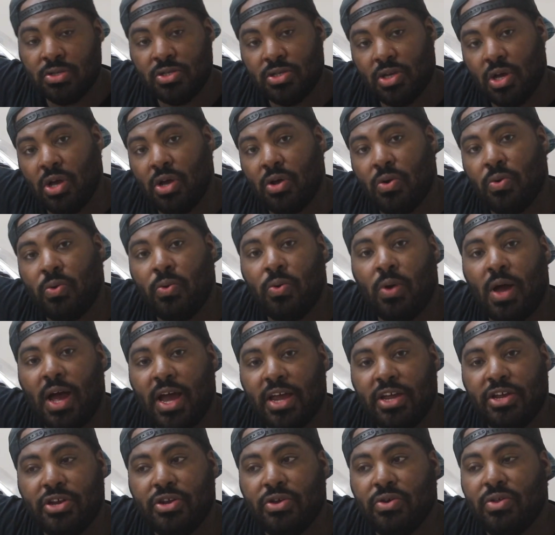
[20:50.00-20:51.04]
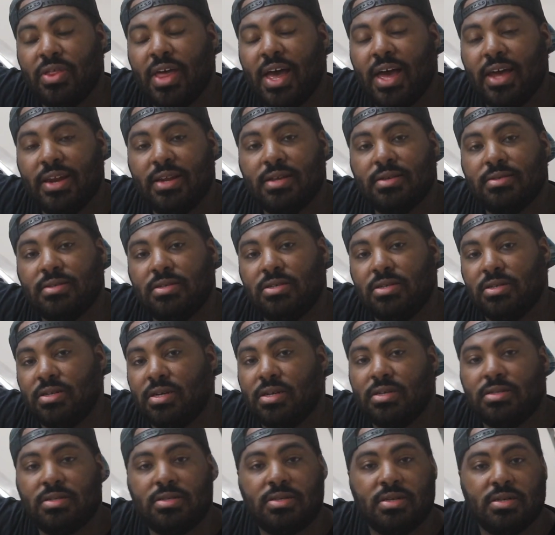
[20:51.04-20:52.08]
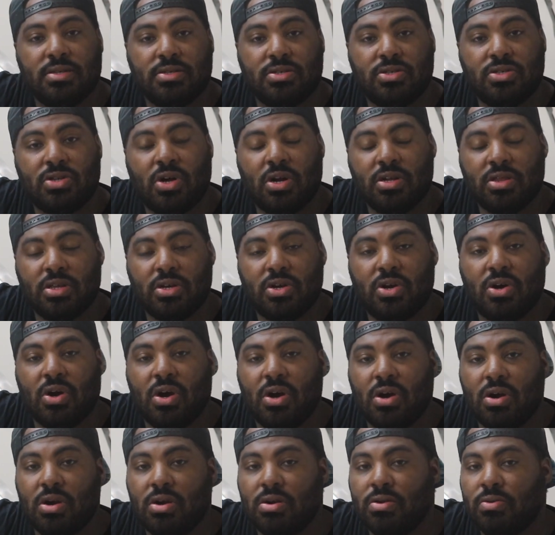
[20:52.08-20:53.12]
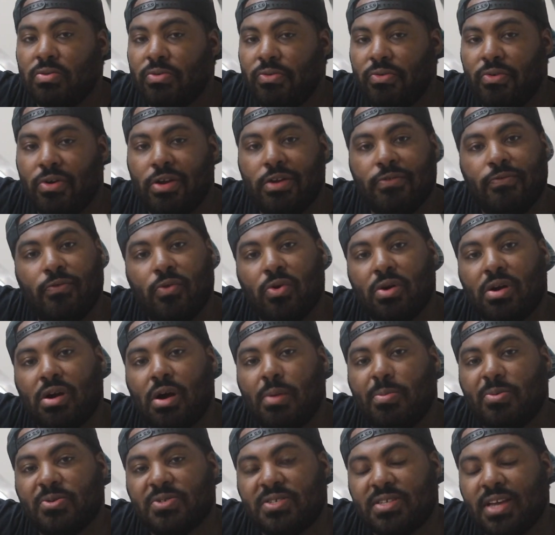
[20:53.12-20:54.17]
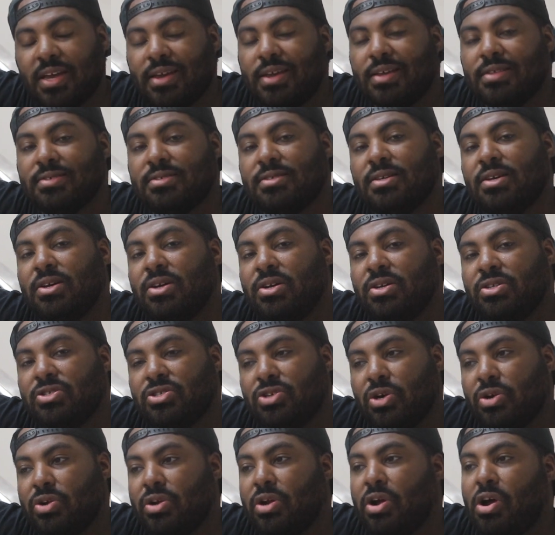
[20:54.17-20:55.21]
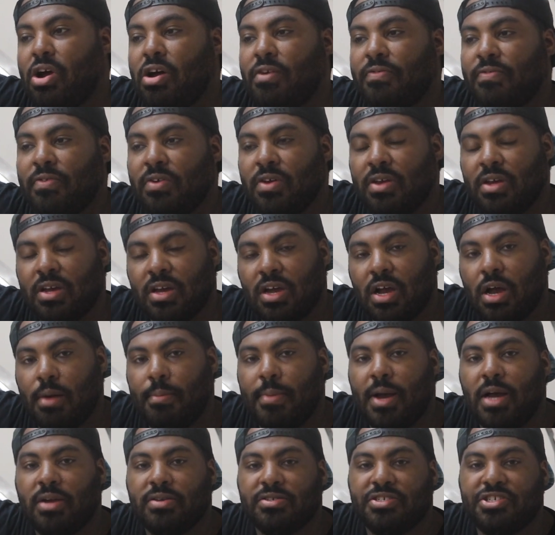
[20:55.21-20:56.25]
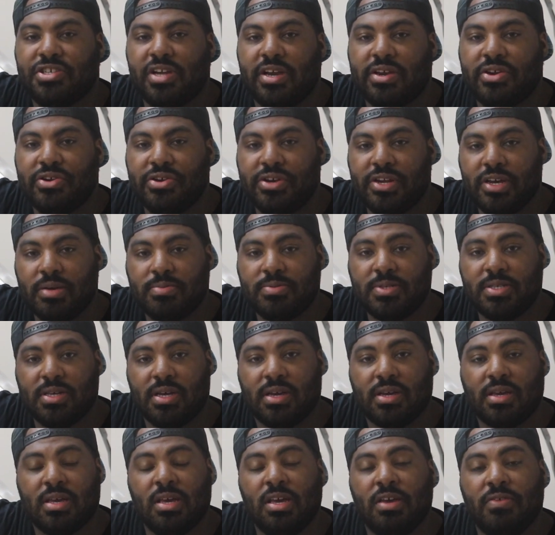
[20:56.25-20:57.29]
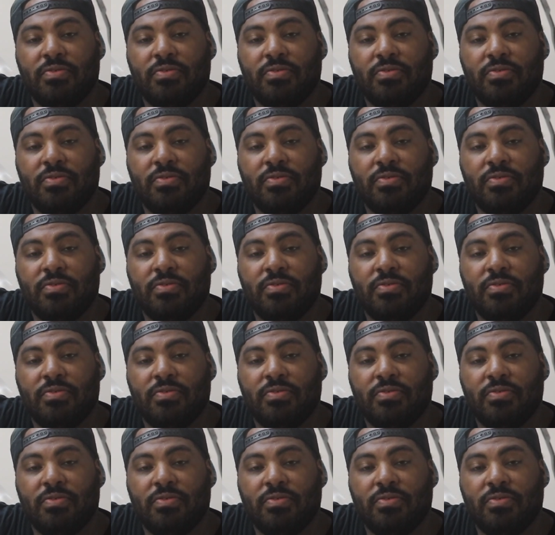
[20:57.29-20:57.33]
So how you do that is you just start the car, run it for a couple seconds, turn it off, come out and check your dipstick.